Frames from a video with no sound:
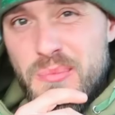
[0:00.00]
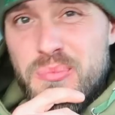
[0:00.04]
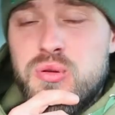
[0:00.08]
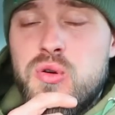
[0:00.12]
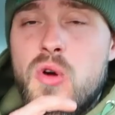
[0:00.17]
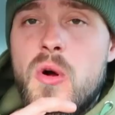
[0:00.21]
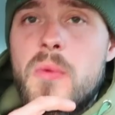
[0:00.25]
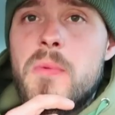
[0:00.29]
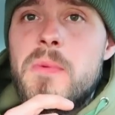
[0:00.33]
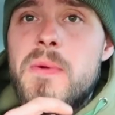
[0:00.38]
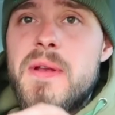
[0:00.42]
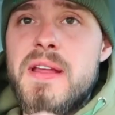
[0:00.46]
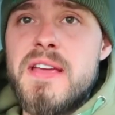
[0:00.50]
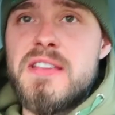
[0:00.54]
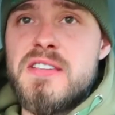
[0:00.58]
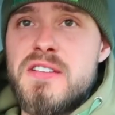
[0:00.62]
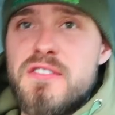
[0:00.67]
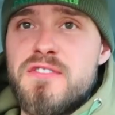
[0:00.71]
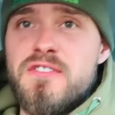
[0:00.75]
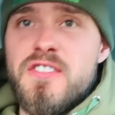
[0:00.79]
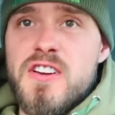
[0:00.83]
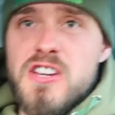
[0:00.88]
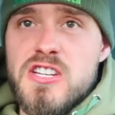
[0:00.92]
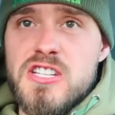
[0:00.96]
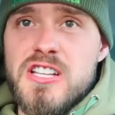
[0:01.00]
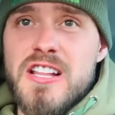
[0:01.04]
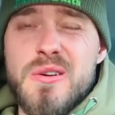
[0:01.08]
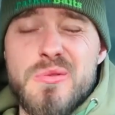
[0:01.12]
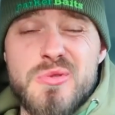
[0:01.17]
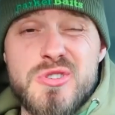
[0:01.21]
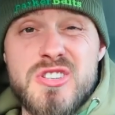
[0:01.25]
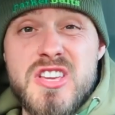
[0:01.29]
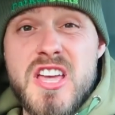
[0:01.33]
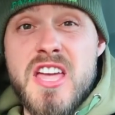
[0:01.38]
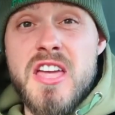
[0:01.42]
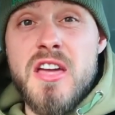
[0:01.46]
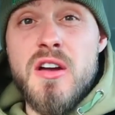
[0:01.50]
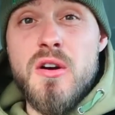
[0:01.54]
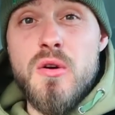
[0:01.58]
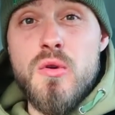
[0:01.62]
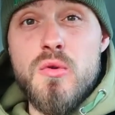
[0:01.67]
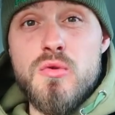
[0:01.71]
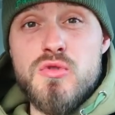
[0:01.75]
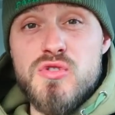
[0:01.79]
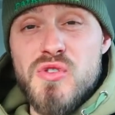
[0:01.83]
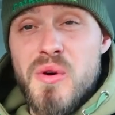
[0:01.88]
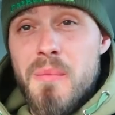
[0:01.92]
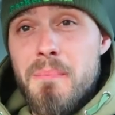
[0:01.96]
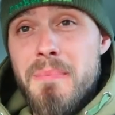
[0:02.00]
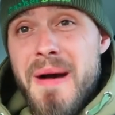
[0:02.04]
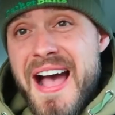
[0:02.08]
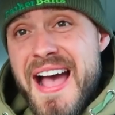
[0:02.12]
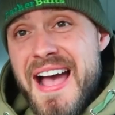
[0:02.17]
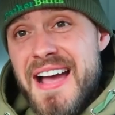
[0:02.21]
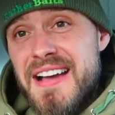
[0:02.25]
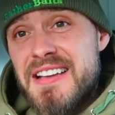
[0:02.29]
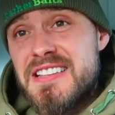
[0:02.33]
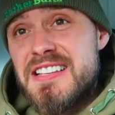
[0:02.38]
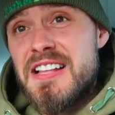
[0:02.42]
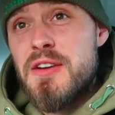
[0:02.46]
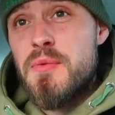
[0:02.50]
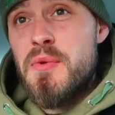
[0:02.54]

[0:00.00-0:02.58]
Probably to fish little singles or bags,